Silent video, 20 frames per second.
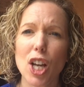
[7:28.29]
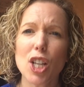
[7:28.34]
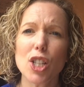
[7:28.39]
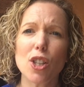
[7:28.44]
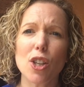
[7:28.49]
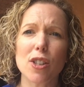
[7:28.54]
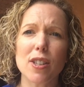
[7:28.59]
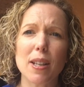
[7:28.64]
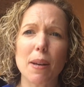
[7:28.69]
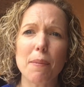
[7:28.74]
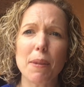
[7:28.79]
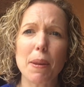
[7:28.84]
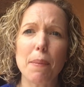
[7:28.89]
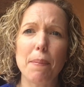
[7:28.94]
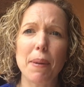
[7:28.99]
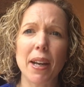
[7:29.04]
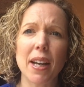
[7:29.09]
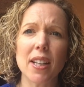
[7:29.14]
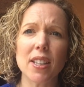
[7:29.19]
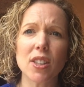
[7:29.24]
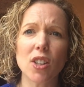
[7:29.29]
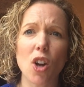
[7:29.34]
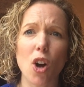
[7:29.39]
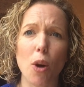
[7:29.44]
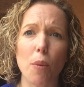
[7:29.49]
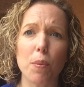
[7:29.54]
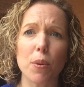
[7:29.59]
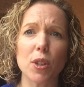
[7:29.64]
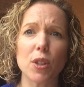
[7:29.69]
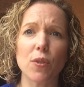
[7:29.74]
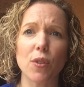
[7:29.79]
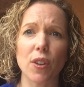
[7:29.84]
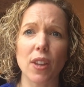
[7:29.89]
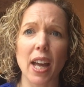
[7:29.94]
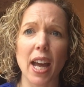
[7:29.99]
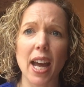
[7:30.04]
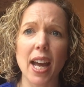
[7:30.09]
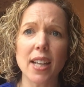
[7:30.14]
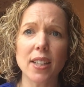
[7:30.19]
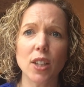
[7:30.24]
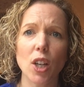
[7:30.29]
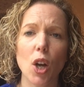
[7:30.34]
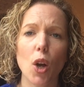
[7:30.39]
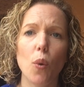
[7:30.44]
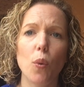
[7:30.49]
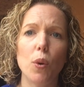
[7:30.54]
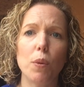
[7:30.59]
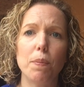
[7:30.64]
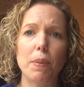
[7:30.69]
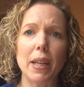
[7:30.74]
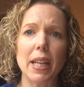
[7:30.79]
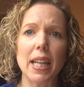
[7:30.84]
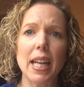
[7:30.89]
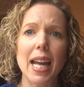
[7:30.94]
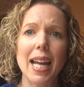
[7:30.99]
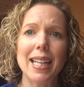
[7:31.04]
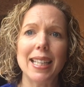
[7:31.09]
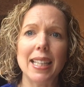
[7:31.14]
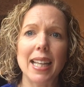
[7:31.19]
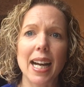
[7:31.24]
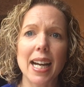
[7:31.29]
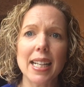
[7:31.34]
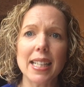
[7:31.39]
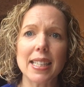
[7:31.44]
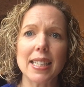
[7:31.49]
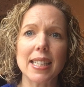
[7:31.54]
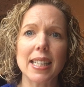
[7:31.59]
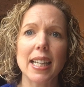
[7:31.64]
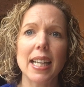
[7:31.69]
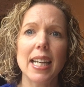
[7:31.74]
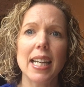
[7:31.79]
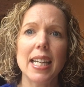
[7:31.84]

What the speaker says: So some of the biggest culprits for that would be nuts,